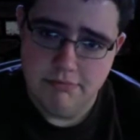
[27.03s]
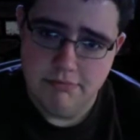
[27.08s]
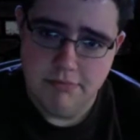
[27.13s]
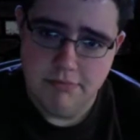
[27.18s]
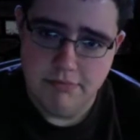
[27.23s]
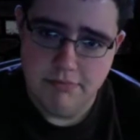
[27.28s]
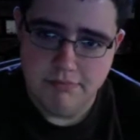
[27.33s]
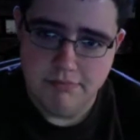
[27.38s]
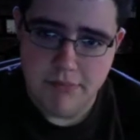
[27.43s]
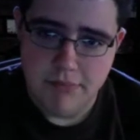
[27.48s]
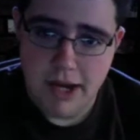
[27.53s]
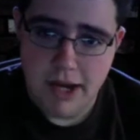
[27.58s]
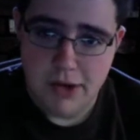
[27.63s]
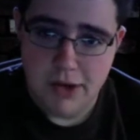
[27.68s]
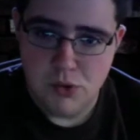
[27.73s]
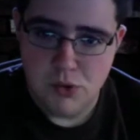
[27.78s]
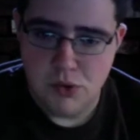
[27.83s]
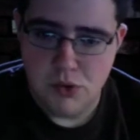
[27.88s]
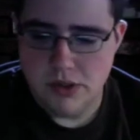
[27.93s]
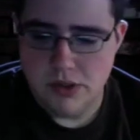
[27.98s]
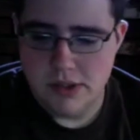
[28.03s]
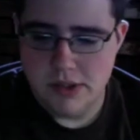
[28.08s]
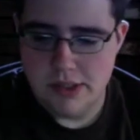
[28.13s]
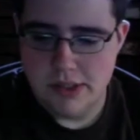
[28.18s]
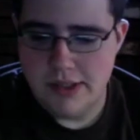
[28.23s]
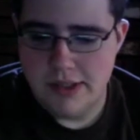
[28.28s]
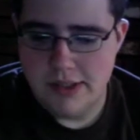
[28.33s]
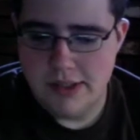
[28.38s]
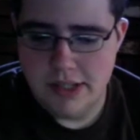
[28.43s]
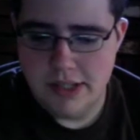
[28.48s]
Mac or
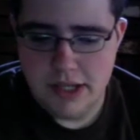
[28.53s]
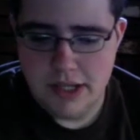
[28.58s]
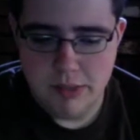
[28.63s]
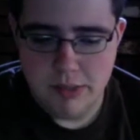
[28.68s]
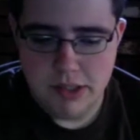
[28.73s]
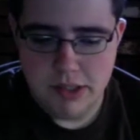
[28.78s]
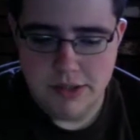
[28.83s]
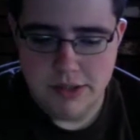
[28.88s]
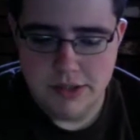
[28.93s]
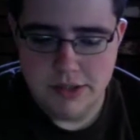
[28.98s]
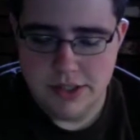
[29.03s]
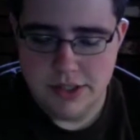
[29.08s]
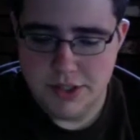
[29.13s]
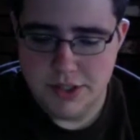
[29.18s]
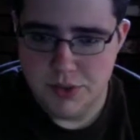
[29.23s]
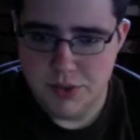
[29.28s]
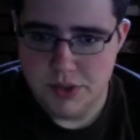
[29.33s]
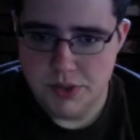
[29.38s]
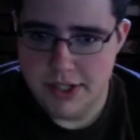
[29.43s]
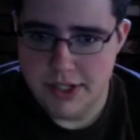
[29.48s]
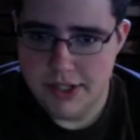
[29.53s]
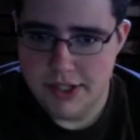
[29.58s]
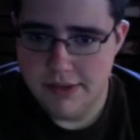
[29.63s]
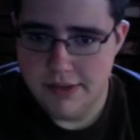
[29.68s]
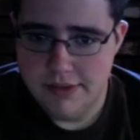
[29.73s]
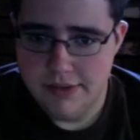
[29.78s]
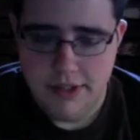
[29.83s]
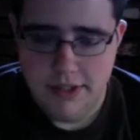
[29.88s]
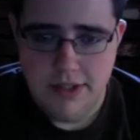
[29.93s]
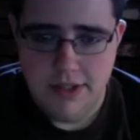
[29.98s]
iPod Touch related.
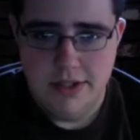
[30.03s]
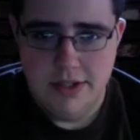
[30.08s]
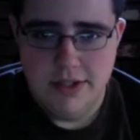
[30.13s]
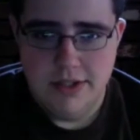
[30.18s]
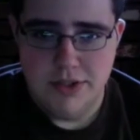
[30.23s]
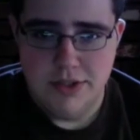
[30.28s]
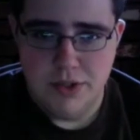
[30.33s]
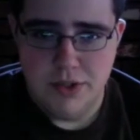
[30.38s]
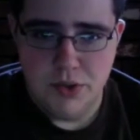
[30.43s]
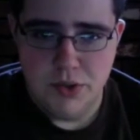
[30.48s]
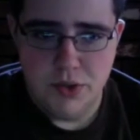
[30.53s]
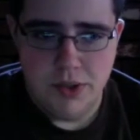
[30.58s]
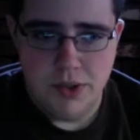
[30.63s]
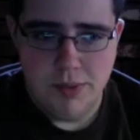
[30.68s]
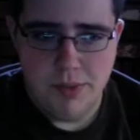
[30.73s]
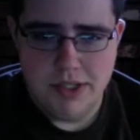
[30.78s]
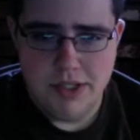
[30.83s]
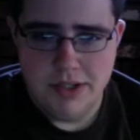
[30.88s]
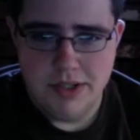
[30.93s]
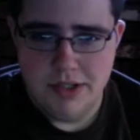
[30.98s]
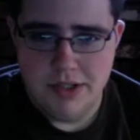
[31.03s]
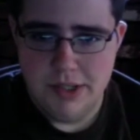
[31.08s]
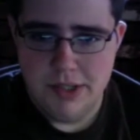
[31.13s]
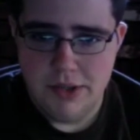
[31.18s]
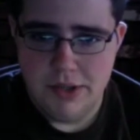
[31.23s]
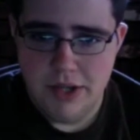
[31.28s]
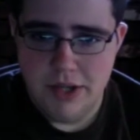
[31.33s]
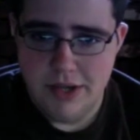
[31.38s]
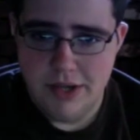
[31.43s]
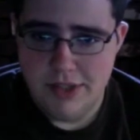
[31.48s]
So I'm going to talk
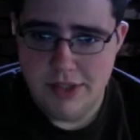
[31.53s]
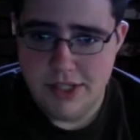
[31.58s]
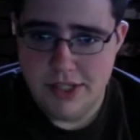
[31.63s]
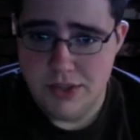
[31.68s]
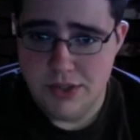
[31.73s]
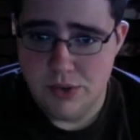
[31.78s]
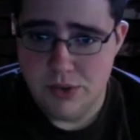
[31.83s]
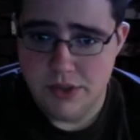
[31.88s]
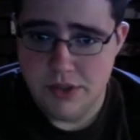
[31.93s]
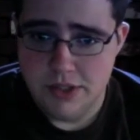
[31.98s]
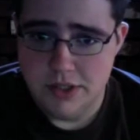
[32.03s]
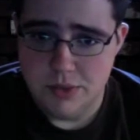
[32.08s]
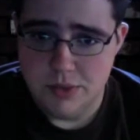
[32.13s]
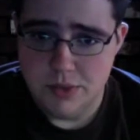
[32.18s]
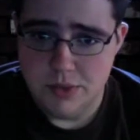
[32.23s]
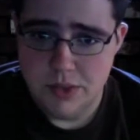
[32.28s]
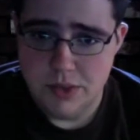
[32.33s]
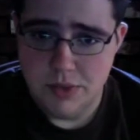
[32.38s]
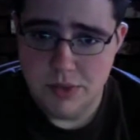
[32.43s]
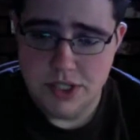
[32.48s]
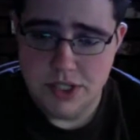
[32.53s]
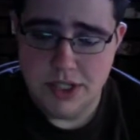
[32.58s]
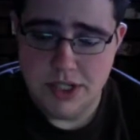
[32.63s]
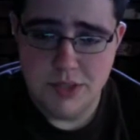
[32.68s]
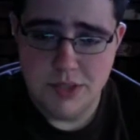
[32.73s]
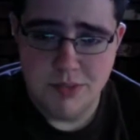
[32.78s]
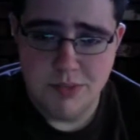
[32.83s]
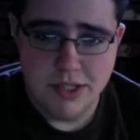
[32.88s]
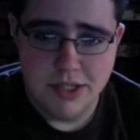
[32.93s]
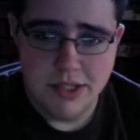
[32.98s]
about Heavenly Sword this week, which I
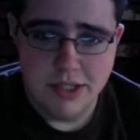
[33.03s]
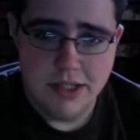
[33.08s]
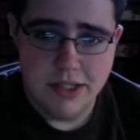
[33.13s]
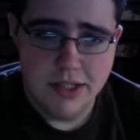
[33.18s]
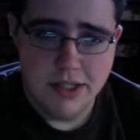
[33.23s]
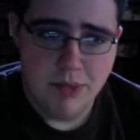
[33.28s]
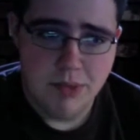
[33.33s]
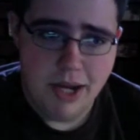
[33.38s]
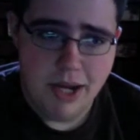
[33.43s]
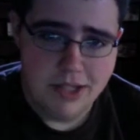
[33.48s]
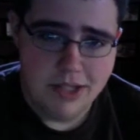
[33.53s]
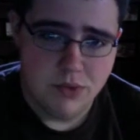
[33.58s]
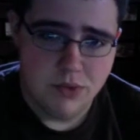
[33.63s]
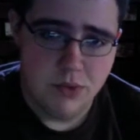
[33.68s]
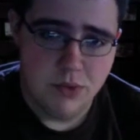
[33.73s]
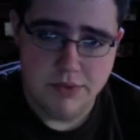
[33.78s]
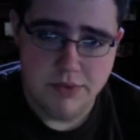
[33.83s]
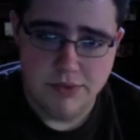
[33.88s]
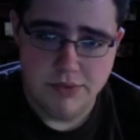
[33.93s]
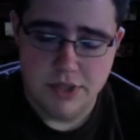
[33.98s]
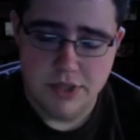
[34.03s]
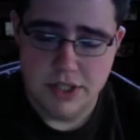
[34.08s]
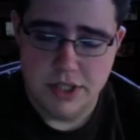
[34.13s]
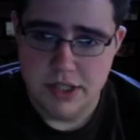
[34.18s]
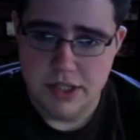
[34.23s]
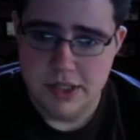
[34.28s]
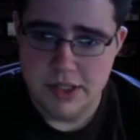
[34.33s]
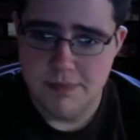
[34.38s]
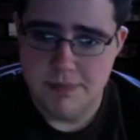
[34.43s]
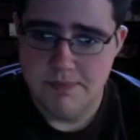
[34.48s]
just played this past week and finished
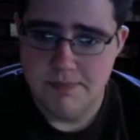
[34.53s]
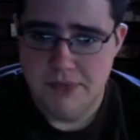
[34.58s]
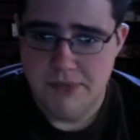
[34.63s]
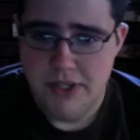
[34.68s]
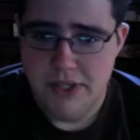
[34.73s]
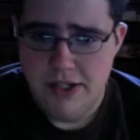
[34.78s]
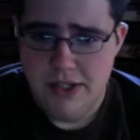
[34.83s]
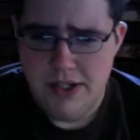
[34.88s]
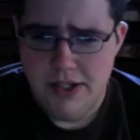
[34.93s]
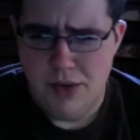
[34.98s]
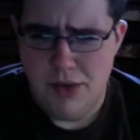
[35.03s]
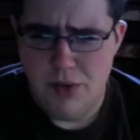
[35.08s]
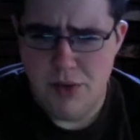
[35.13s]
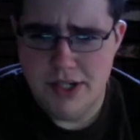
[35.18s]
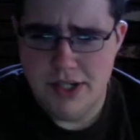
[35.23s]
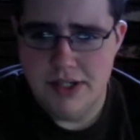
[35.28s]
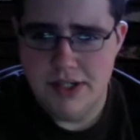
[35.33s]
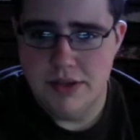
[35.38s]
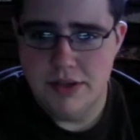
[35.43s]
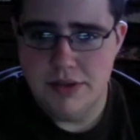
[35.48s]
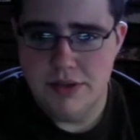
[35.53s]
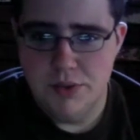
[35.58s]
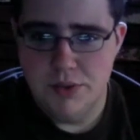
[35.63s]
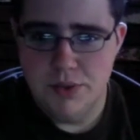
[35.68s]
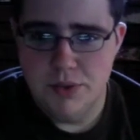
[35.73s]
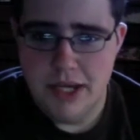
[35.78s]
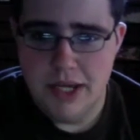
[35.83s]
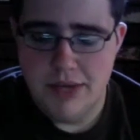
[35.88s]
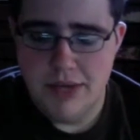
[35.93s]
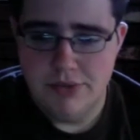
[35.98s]
it up. I rented it
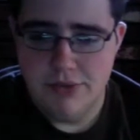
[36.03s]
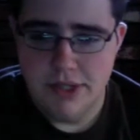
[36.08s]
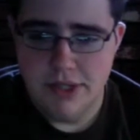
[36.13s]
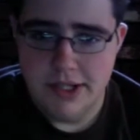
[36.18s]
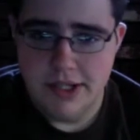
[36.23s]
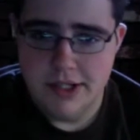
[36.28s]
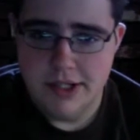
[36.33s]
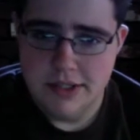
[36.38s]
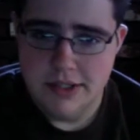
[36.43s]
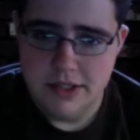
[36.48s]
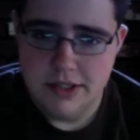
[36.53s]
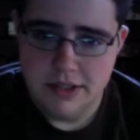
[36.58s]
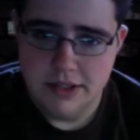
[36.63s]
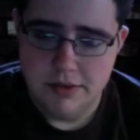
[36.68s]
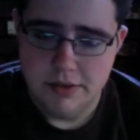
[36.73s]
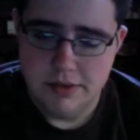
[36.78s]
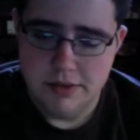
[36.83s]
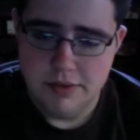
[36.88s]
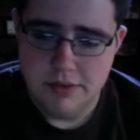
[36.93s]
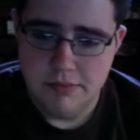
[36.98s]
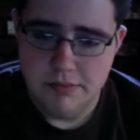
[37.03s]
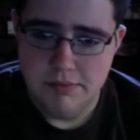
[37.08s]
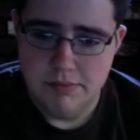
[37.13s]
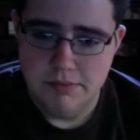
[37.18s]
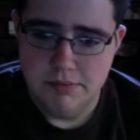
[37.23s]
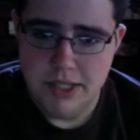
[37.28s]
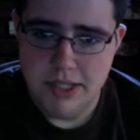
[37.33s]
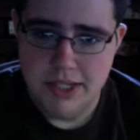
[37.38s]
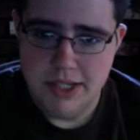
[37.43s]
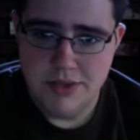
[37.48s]
through GameFly, and it's a
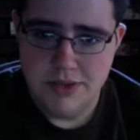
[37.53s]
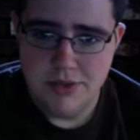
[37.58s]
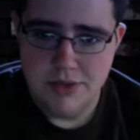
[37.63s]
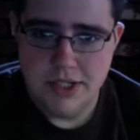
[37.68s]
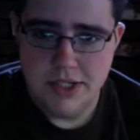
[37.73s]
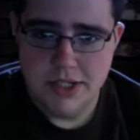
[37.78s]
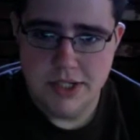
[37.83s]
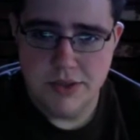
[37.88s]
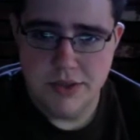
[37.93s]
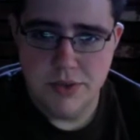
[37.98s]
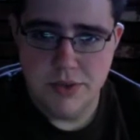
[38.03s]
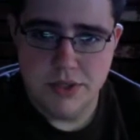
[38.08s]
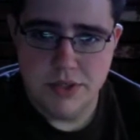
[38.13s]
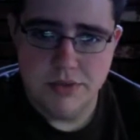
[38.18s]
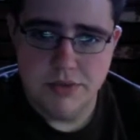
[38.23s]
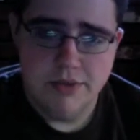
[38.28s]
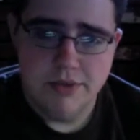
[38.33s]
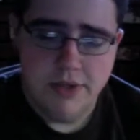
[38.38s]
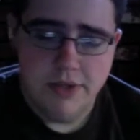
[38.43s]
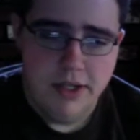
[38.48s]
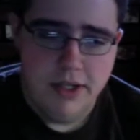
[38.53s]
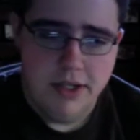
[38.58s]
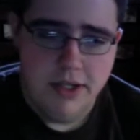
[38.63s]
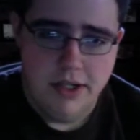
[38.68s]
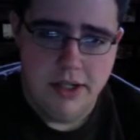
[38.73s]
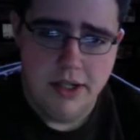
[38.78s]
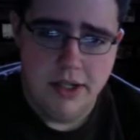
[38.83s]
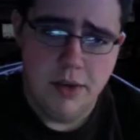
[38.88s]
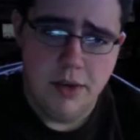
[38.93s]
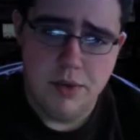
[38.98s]
PS3 exclusive.
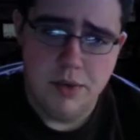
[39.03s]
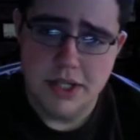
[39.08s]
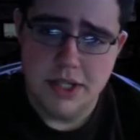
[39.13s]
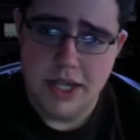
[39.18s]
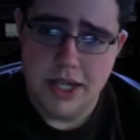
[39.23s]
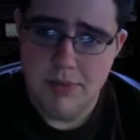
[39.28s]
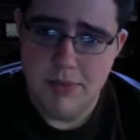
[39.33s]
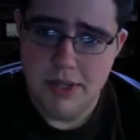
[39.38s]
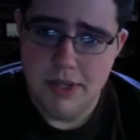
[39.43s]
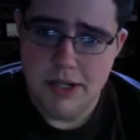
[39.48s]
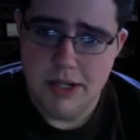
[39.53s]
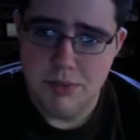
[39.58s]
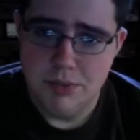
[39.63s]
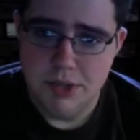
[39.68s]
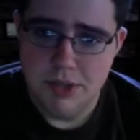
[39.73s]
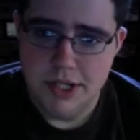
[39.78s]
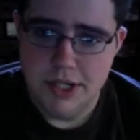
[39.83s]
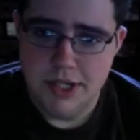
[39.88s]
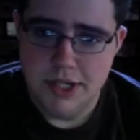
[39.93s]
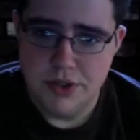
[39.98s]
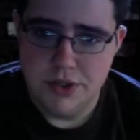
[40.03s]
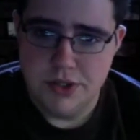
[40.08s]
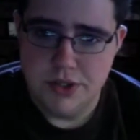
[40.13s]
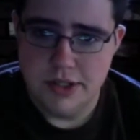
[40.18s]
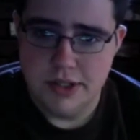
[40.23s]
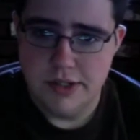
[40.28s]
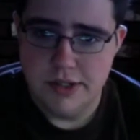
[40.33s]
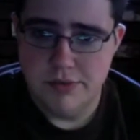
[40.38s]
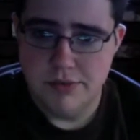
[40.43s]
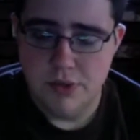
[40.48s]
It was a game that I was pretty
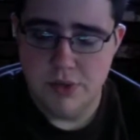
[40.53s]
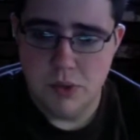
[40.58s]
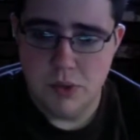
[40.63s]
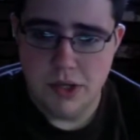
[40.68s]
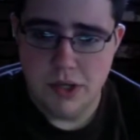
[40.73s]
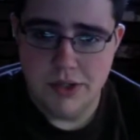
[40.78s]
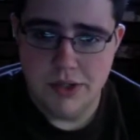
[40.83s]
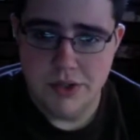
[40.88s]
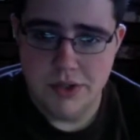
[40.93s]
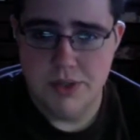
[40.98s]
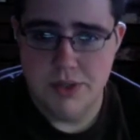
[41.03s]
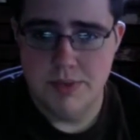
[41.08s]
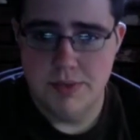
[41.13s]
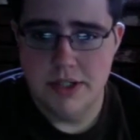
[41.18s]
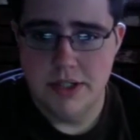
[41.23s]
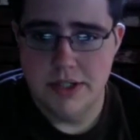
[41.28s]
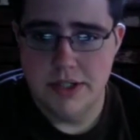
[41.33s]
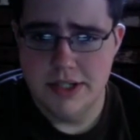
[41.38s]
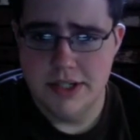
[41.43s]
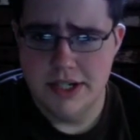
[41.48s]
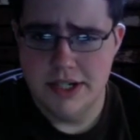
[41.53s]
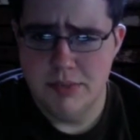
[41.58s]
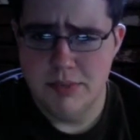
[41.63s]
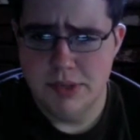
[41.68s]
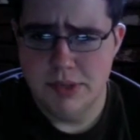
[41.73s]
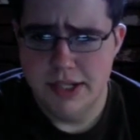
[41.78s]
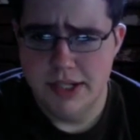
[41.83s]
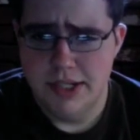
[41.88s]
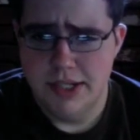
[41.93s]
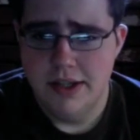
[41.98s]
interested in for a while, just because I had
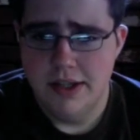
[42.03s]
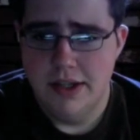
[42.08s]
played.